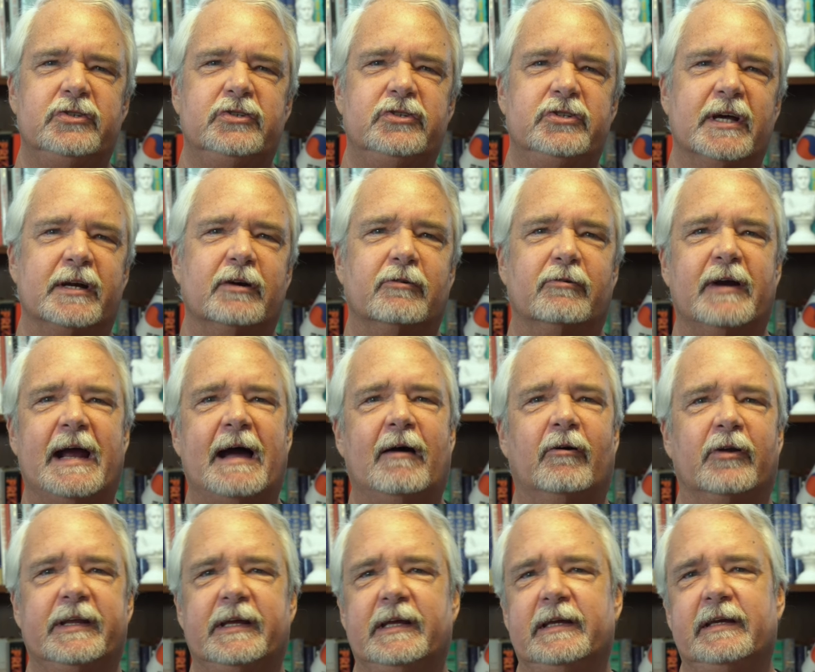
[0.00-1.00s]

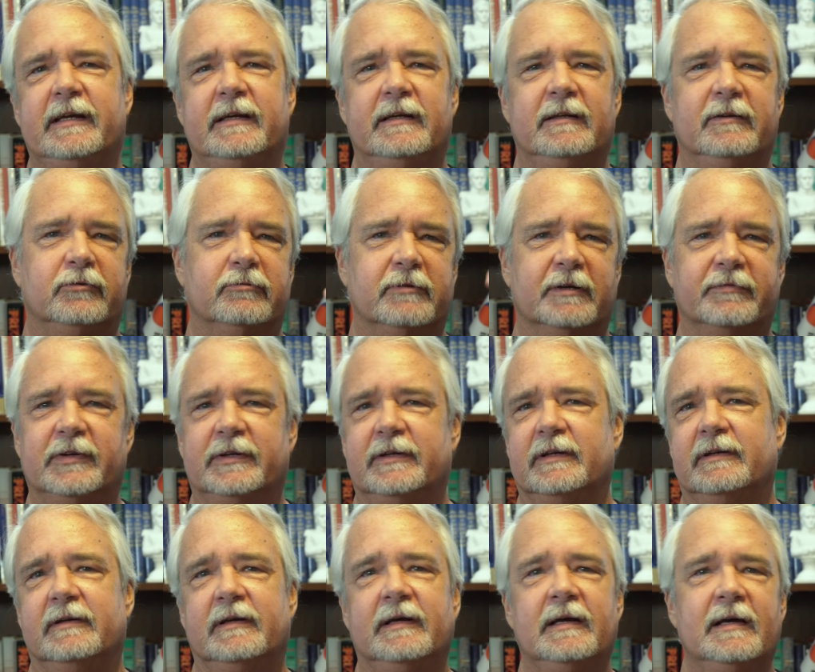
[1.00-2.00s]

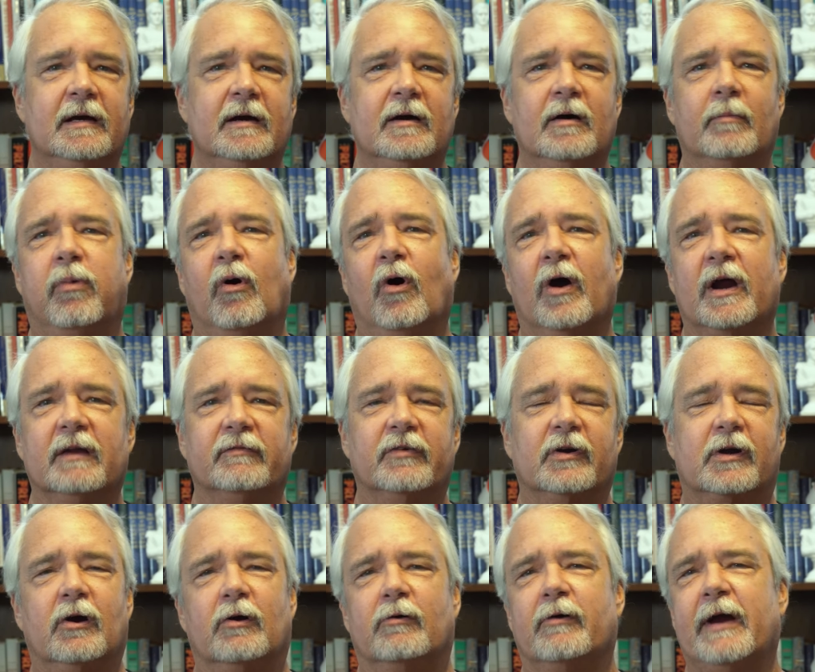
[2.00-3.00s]
generality-driven part of
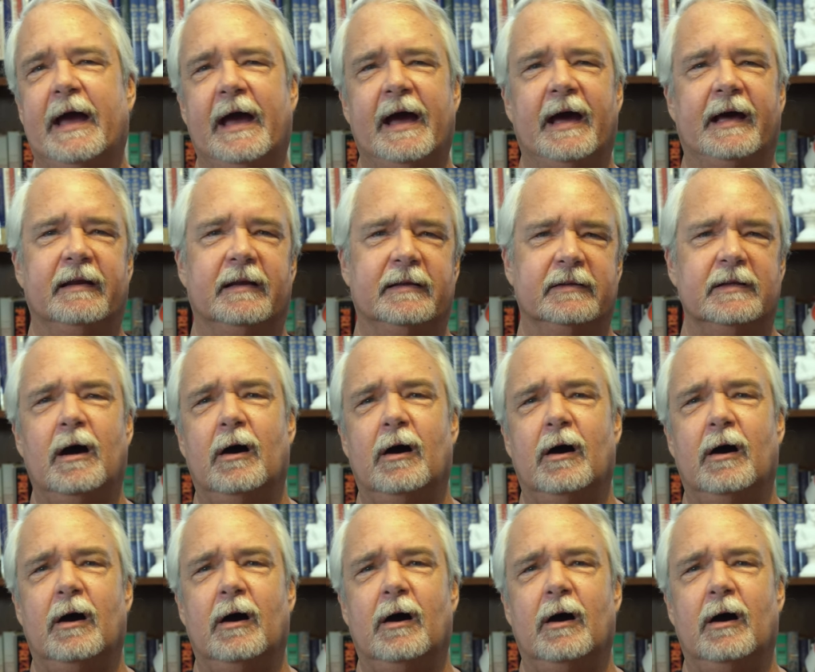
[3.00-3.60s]
the Quran.